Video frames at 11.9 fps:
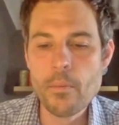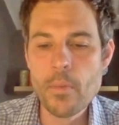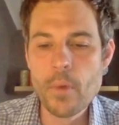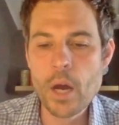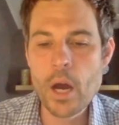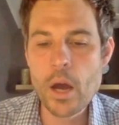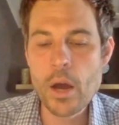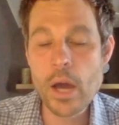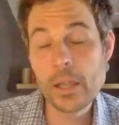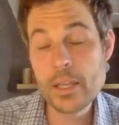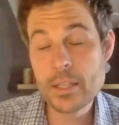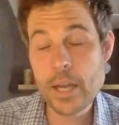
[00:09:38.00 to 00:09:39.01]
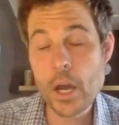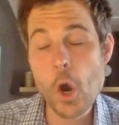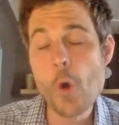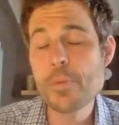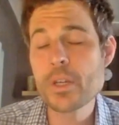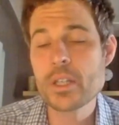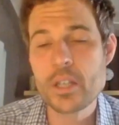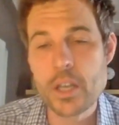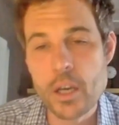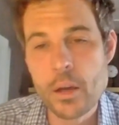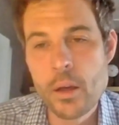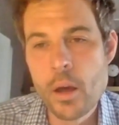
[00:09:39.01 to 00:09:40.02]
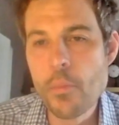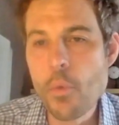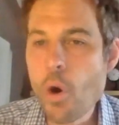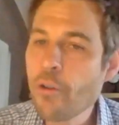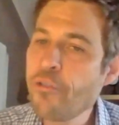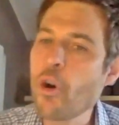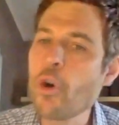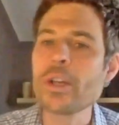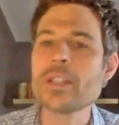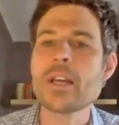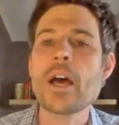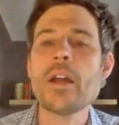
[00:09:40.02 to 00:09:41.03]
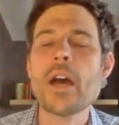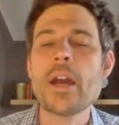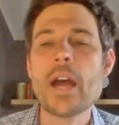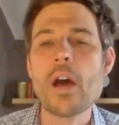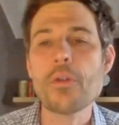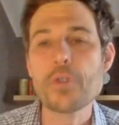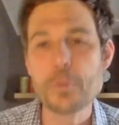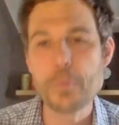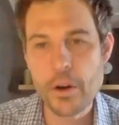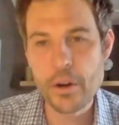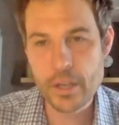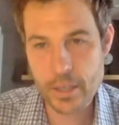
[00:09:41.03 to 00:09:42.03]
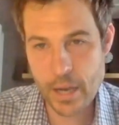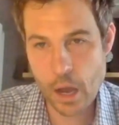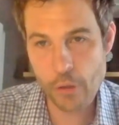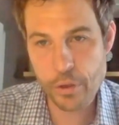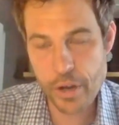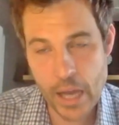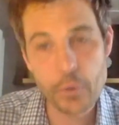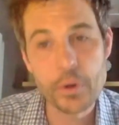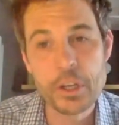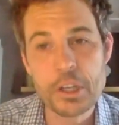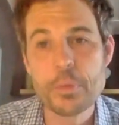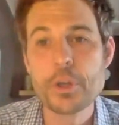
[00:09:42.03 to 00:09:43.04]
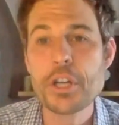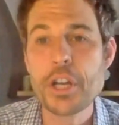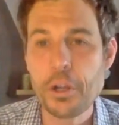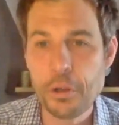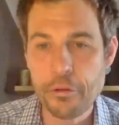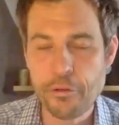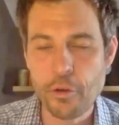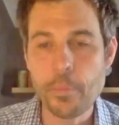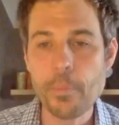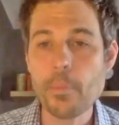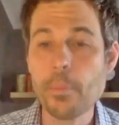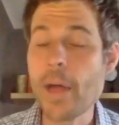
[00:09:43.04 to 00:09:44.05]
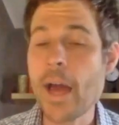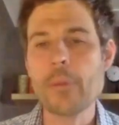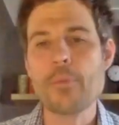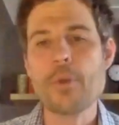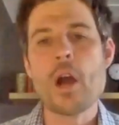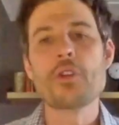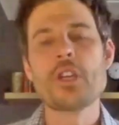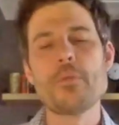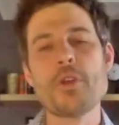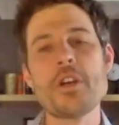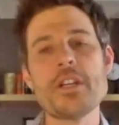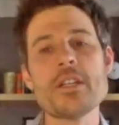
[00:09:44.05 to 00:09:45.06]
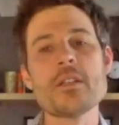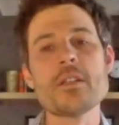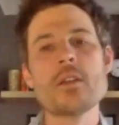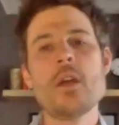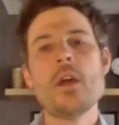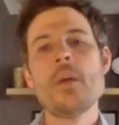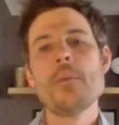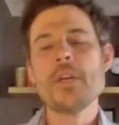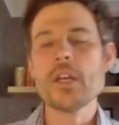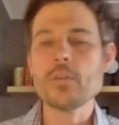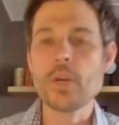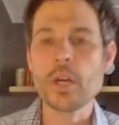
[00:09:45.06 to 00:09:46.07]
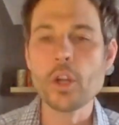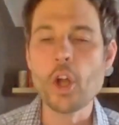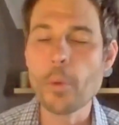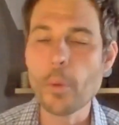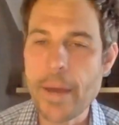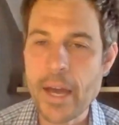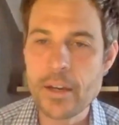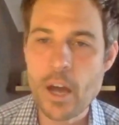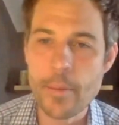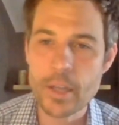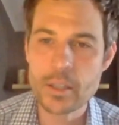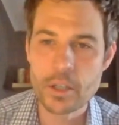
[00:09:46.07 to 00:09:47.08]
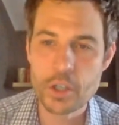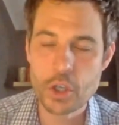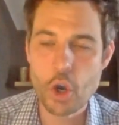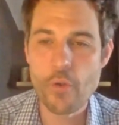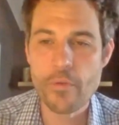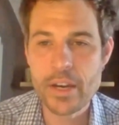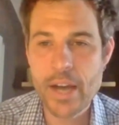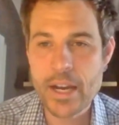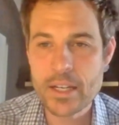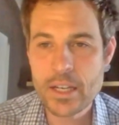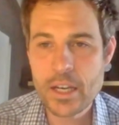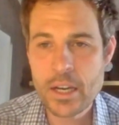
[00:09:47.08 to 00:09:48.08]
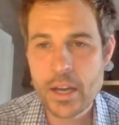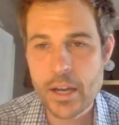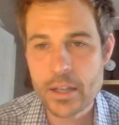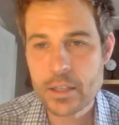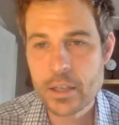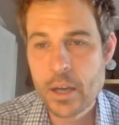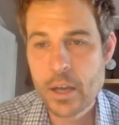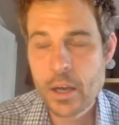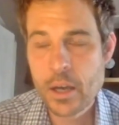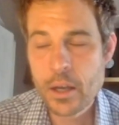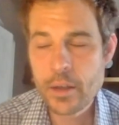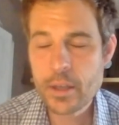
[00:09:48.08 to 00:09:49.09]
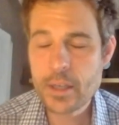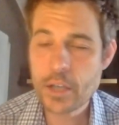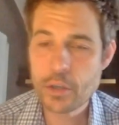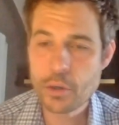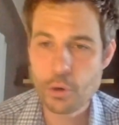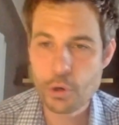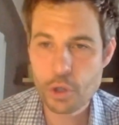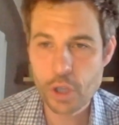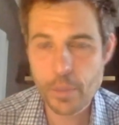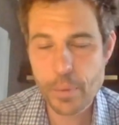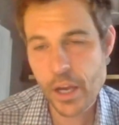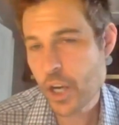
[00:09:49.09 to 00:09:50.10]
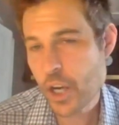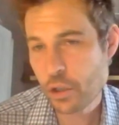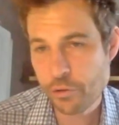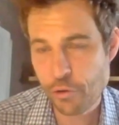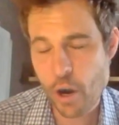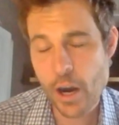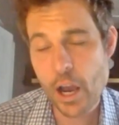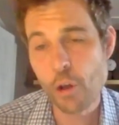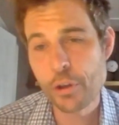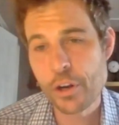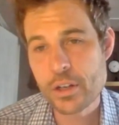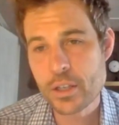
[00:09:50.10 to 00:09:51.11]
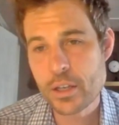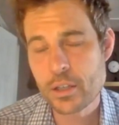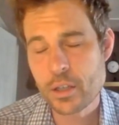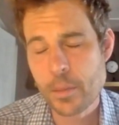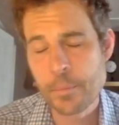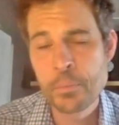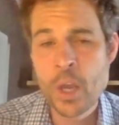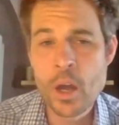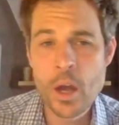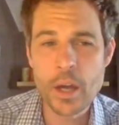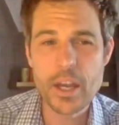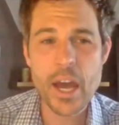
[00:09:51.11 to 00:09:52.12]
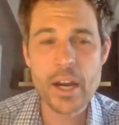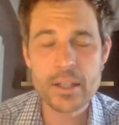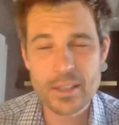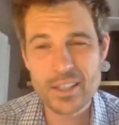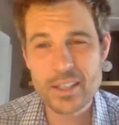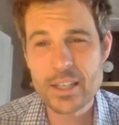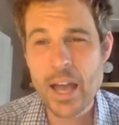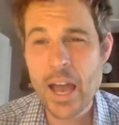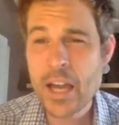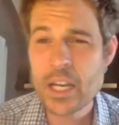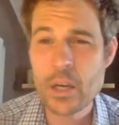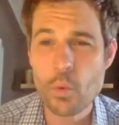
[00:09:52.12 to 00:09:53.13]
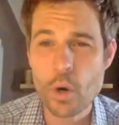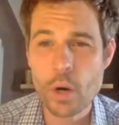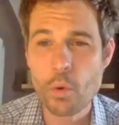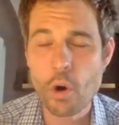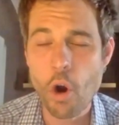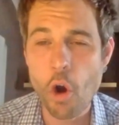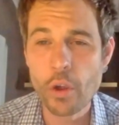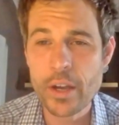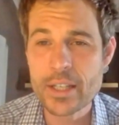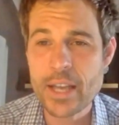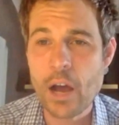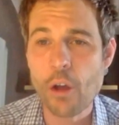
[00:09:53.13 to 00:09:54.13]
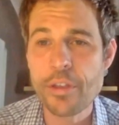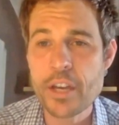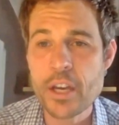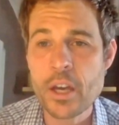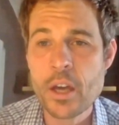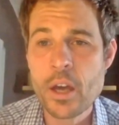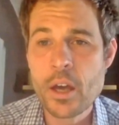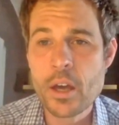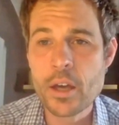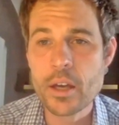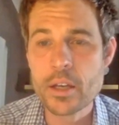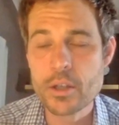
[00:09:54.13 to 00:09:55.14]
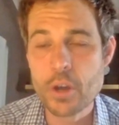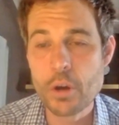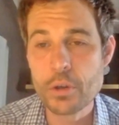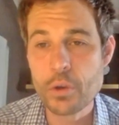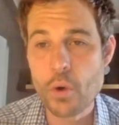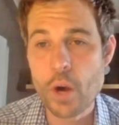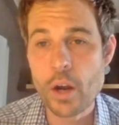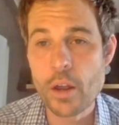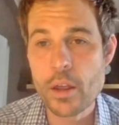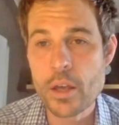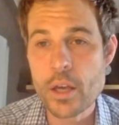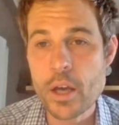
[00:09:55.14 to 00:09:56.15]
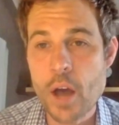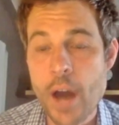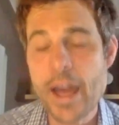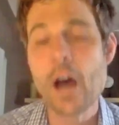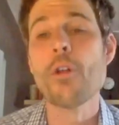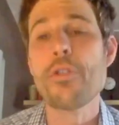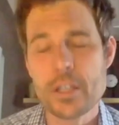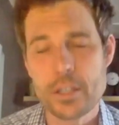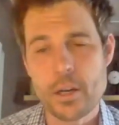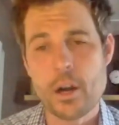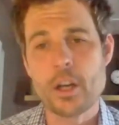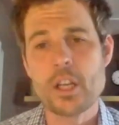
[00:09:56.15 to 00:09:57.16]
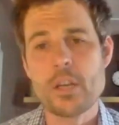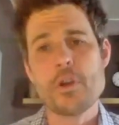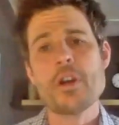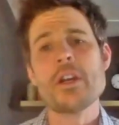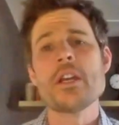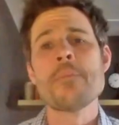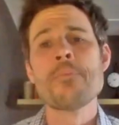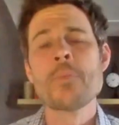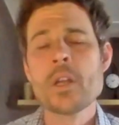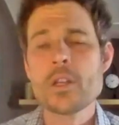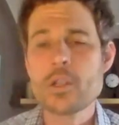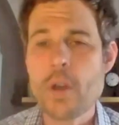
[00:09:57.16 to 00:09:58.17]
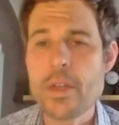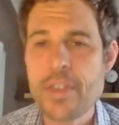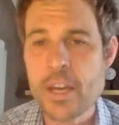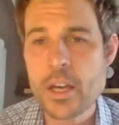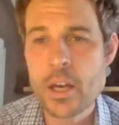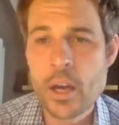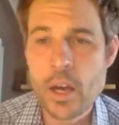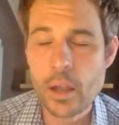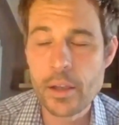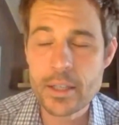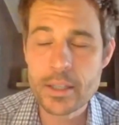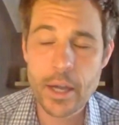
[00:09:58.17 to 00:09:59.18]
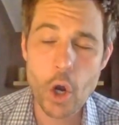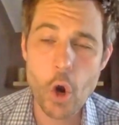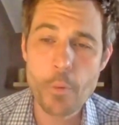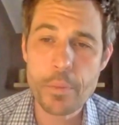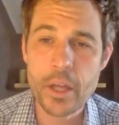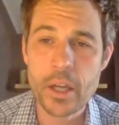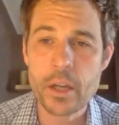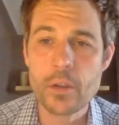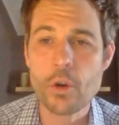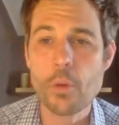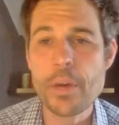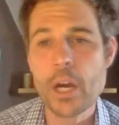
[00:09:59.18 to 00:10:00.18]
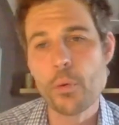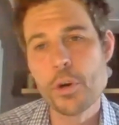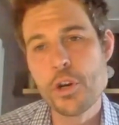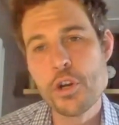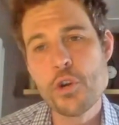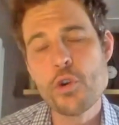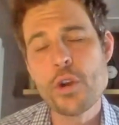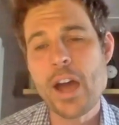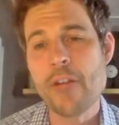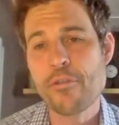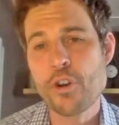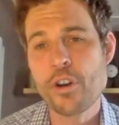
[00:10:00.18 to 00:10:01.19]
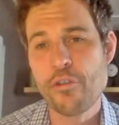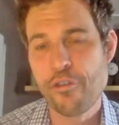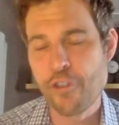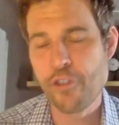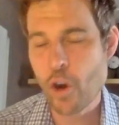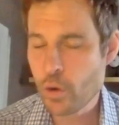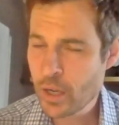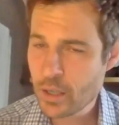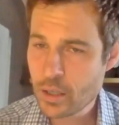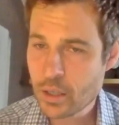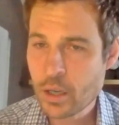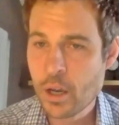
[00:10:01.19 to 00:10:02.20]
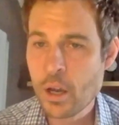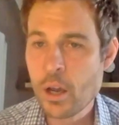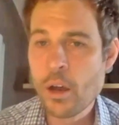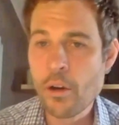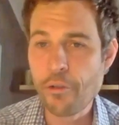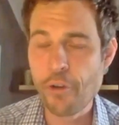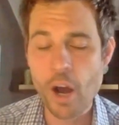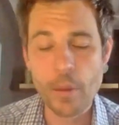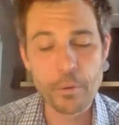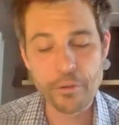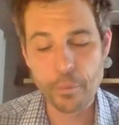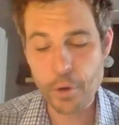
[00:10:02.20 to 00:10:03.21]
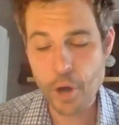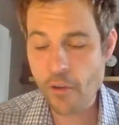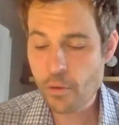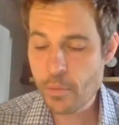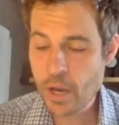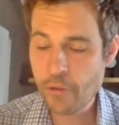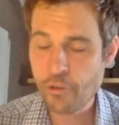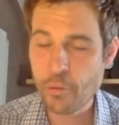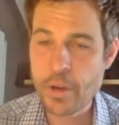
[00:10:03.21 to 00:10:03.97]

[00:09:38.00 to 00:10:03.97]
at least I hope to see, more focus on health disparities and health inequities, particularly for Black and brown communities. Because when a global pandemic such as COVID-19 hits, this has crucial implications for our healthcare system. Again, as a society, we're only as healthy as those who are the unhealthiest in our community. And so I think, at least I hope, that there will be a renewed effort and focus from government, from